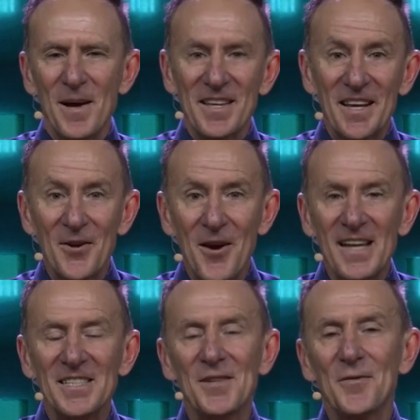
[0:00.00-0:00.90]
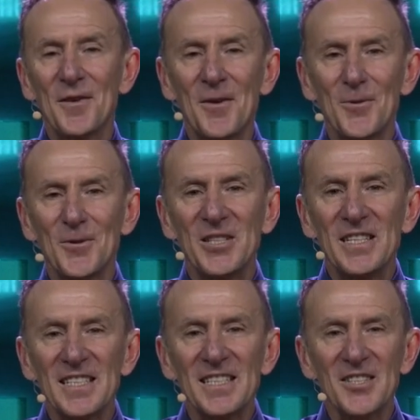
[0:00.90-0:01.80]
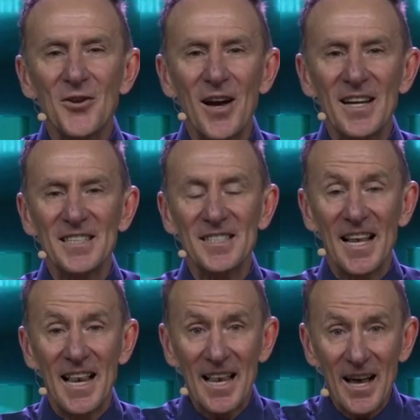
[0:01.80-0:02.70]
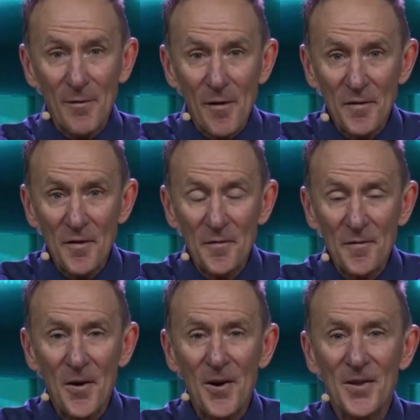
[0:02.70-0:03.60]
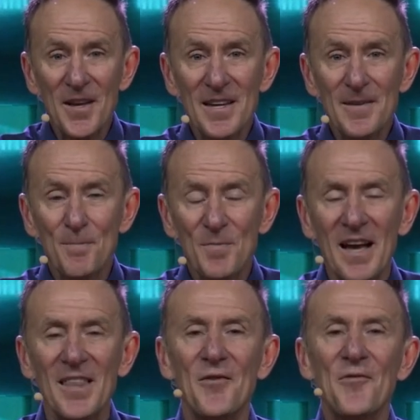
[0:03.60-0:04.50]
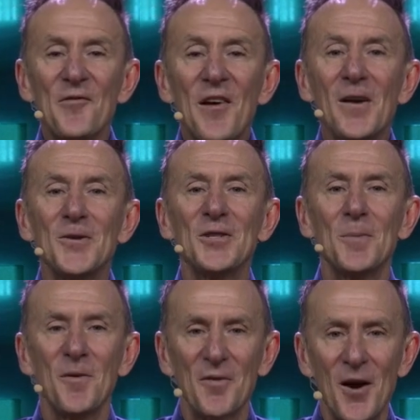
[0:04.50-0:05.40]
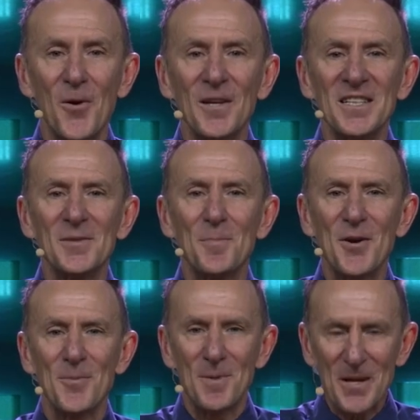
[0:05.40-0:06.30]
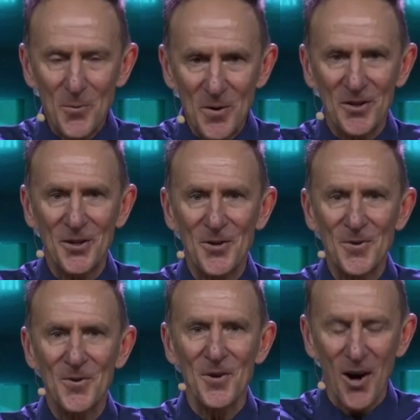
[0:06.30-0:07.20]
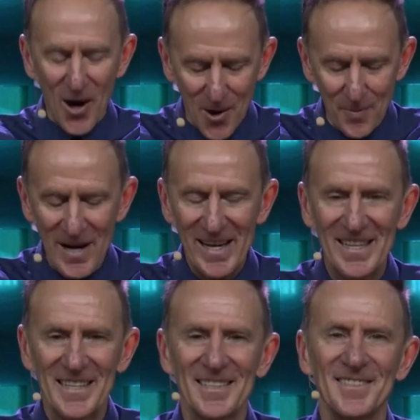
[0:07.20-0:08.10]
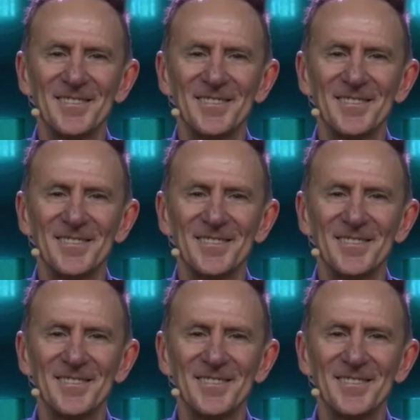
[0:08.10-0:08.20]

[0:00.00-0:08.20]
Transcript: May the grace of the Lord Jesus Christ, the love of the Father, and the fellowship of the Holy Spirit be with you. Amen.